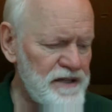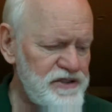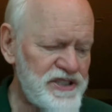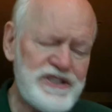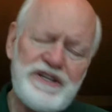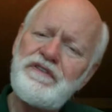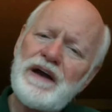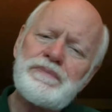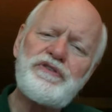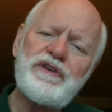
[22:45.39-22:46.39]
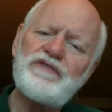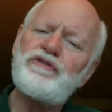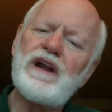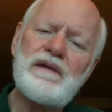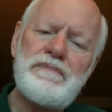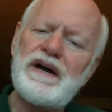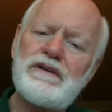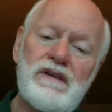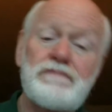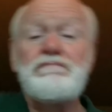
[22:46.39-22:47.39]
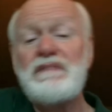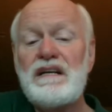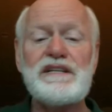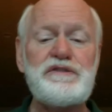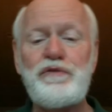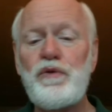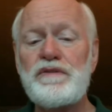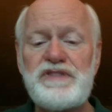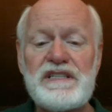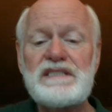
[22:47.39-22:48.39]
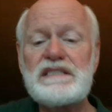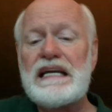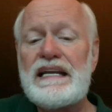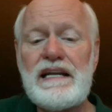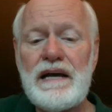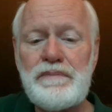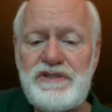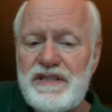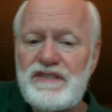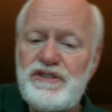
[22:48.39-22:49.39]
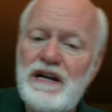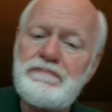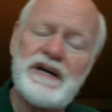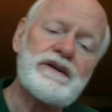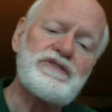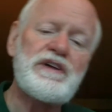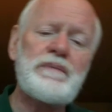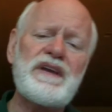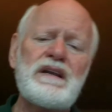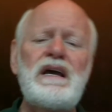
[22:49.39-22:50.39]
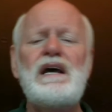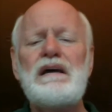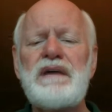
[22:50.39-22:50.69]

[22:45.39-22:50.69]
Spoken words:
65% said I'm better on at least 4 or 6. 89% said I'm better at something.